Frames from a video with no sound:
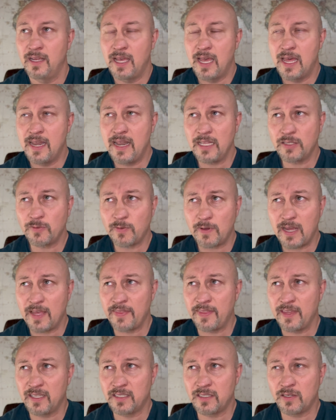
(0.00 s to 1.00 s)
And that's why I
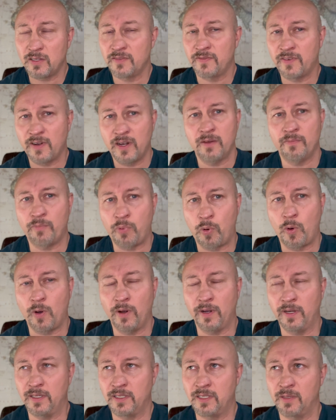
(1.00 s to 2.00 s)
think it's always very
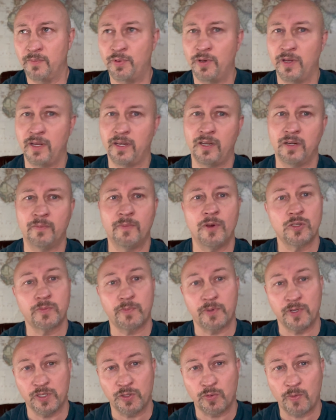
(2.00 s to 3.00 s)
important to put your most
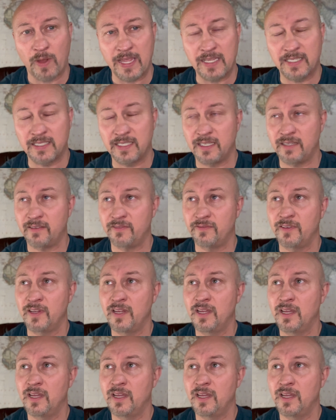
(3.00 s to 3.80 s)
persuasive,